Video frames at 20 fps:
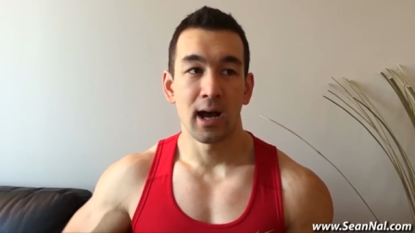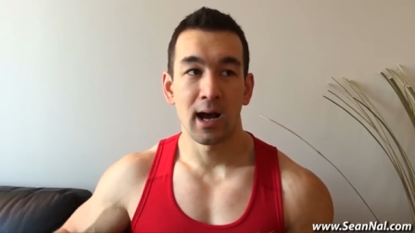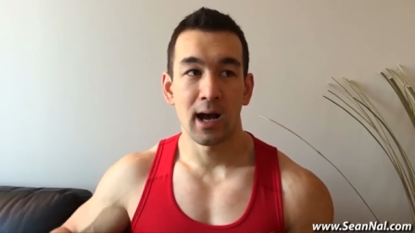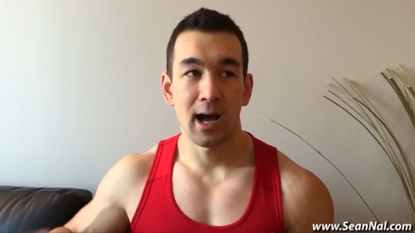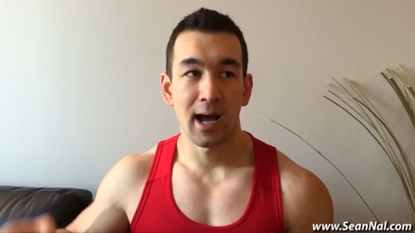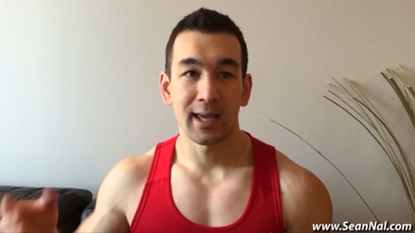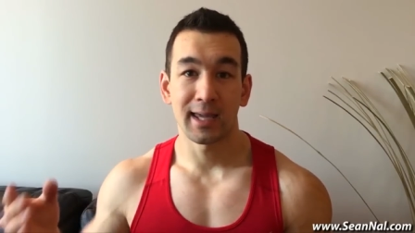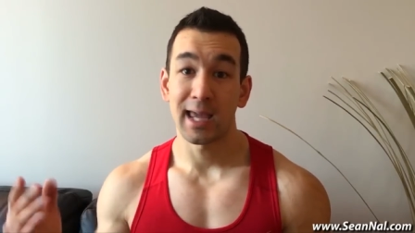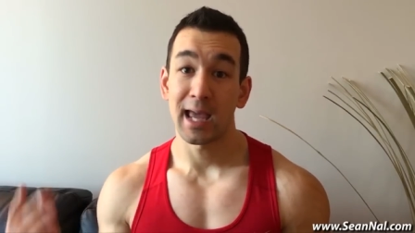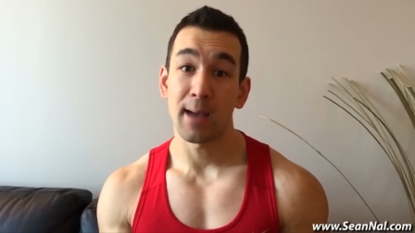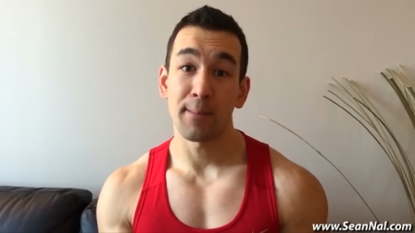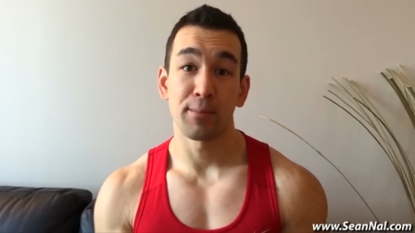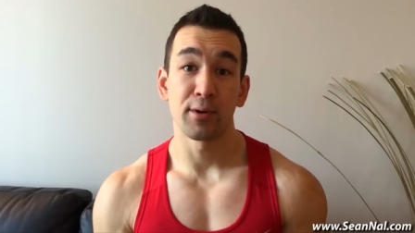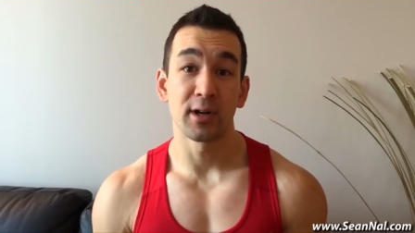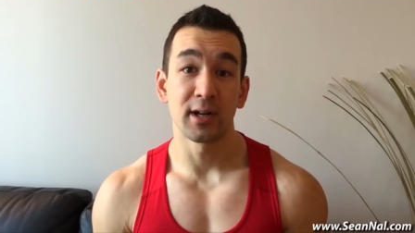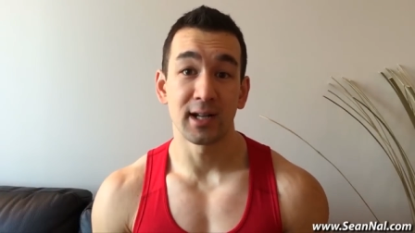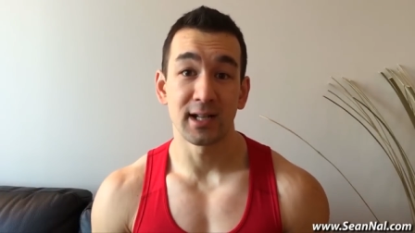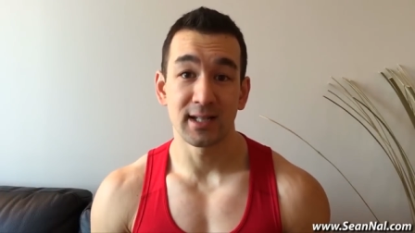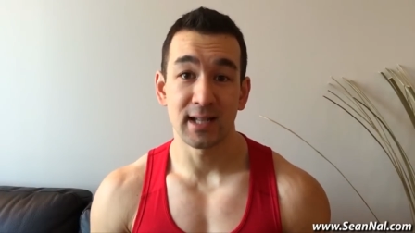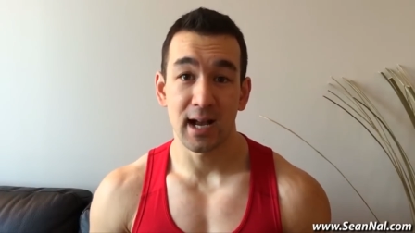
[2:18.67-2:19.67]
Uh, I can't
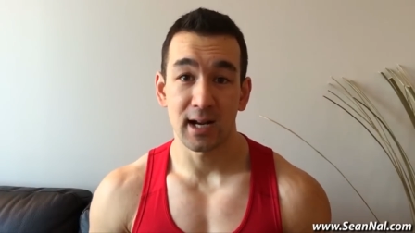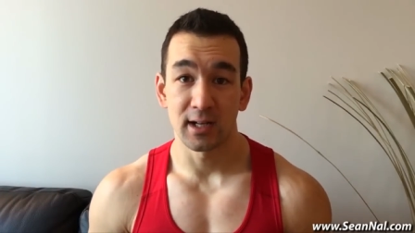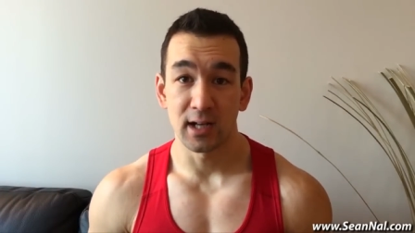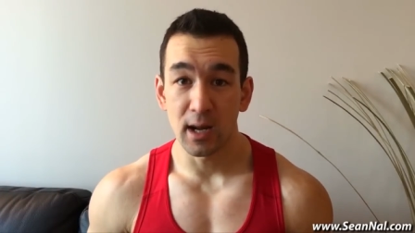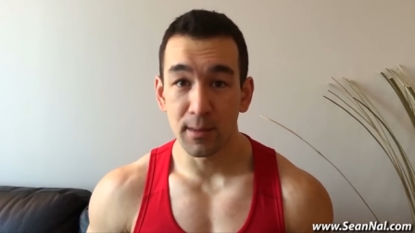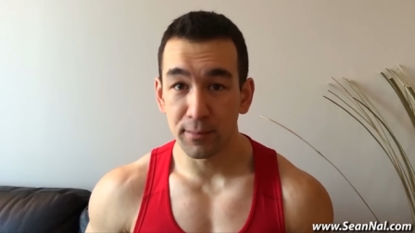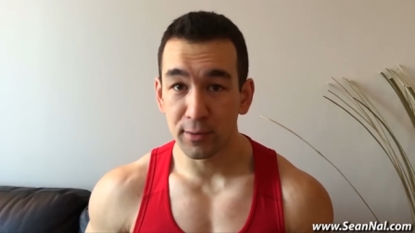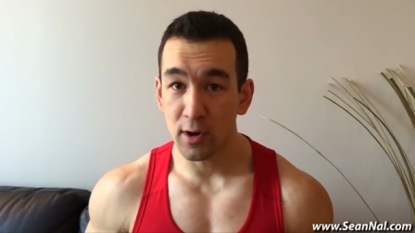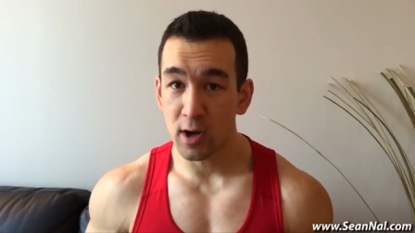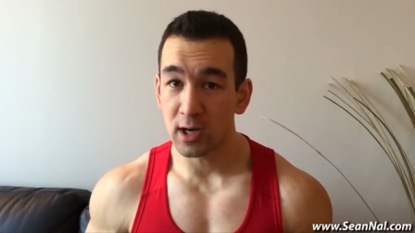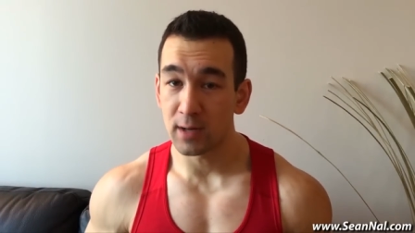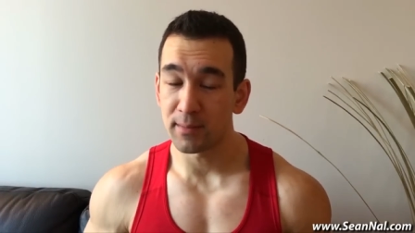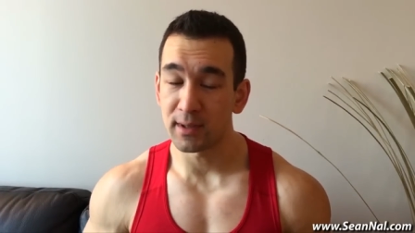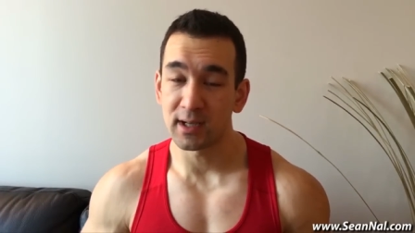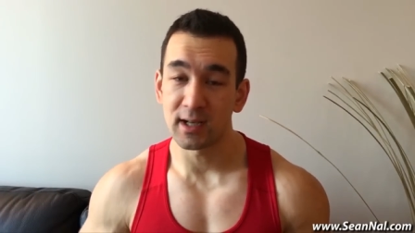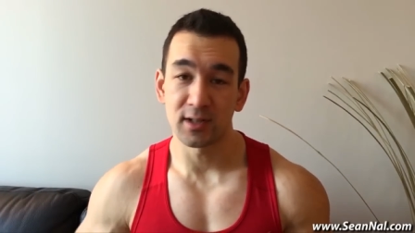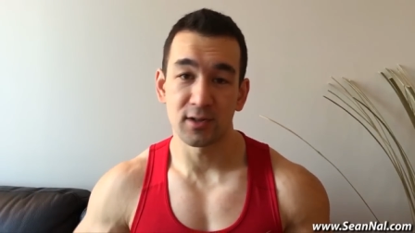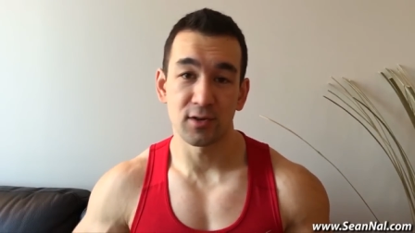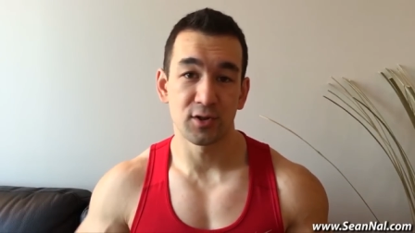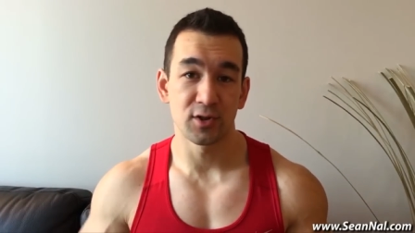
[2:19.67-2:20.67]
put an exact number on it
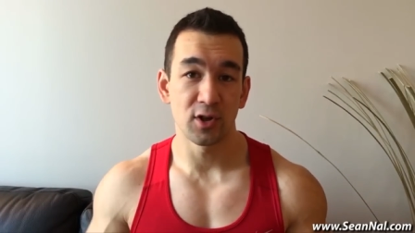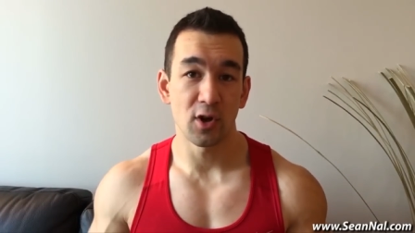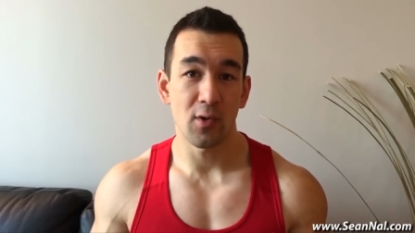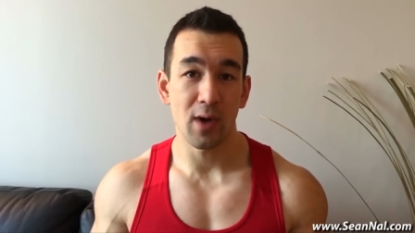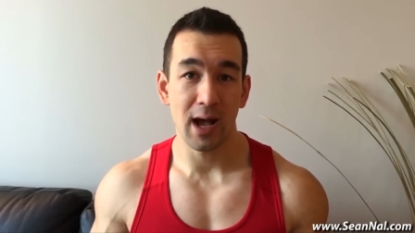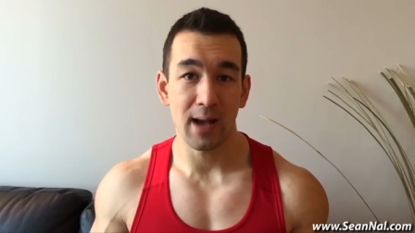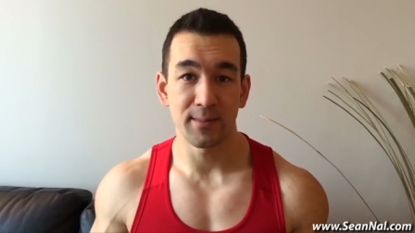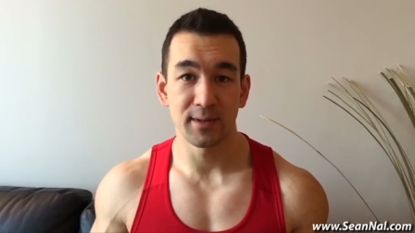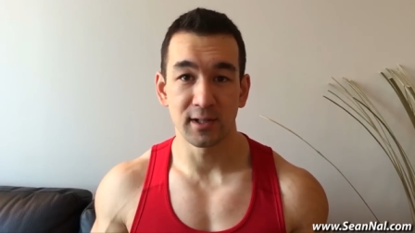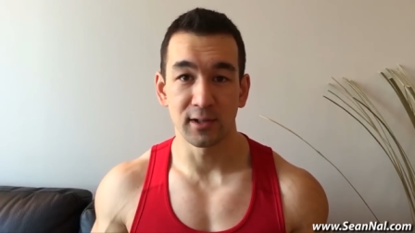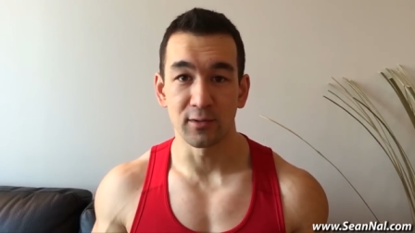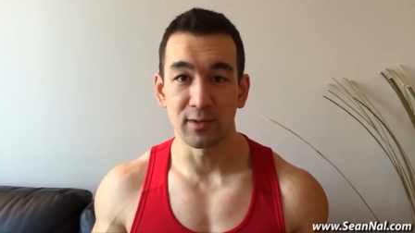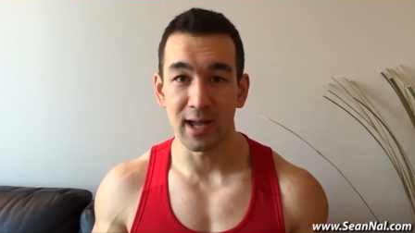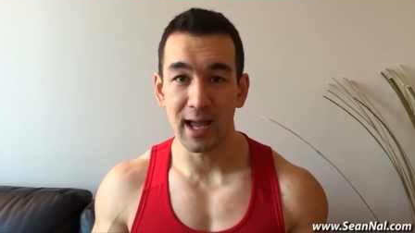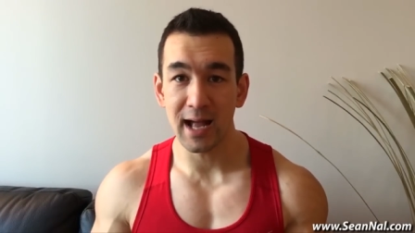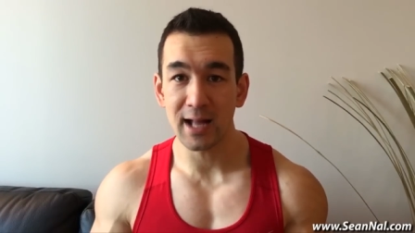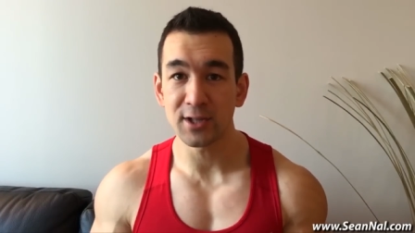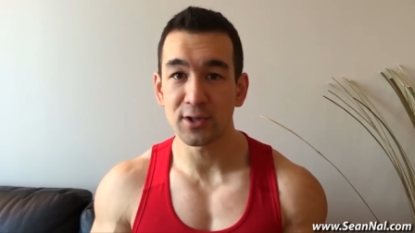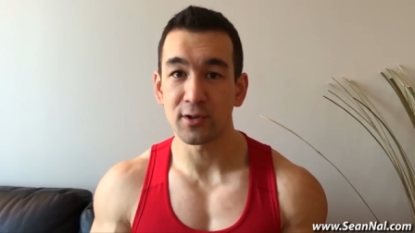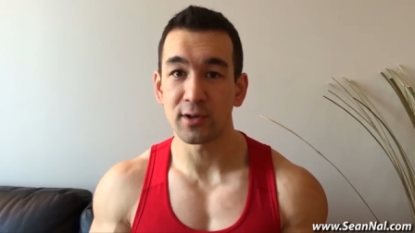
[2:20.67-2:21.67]
because there's no absolute
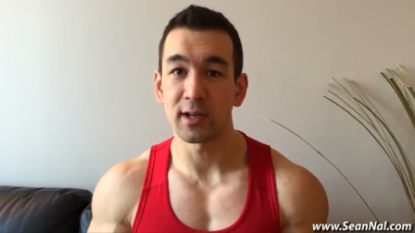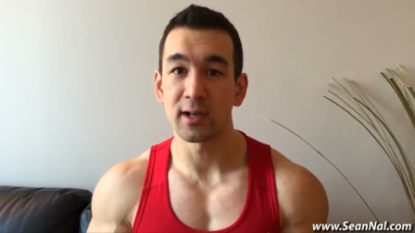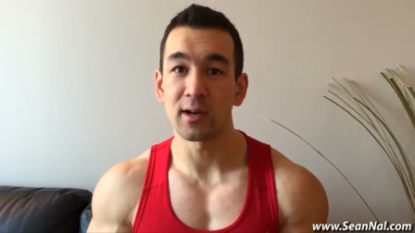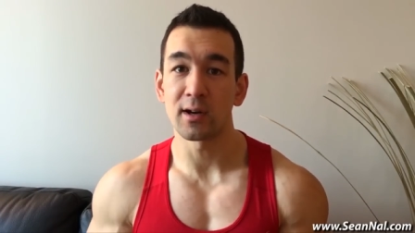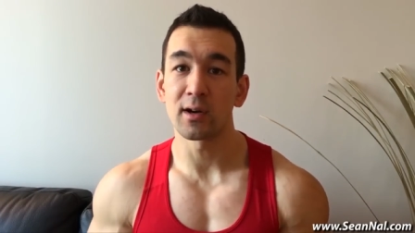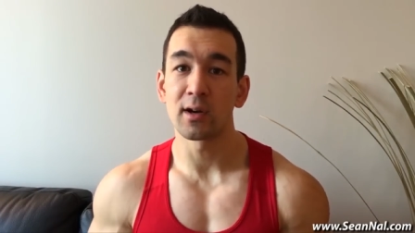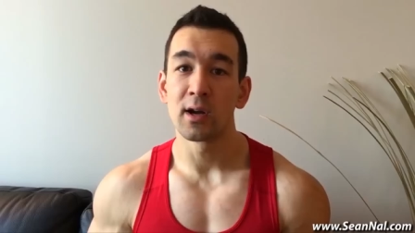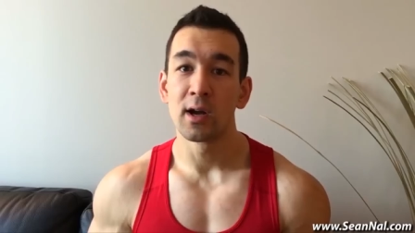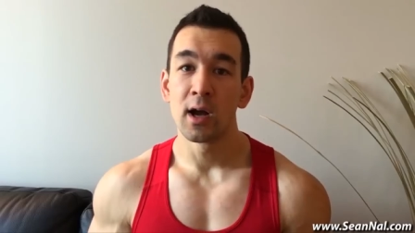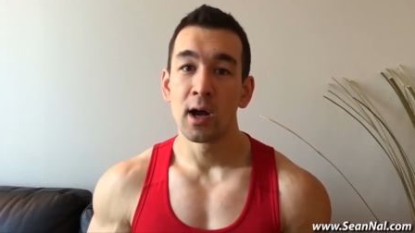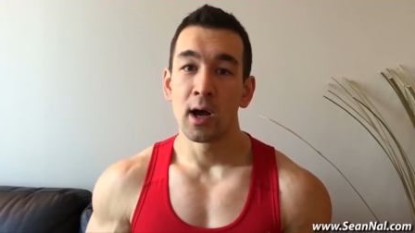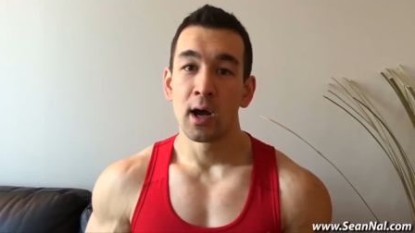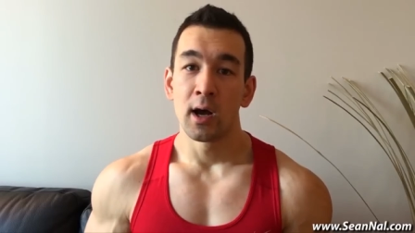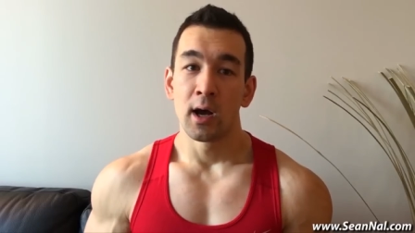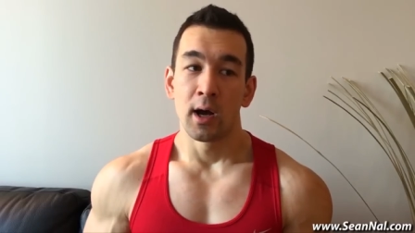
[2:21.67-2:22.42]
answer here,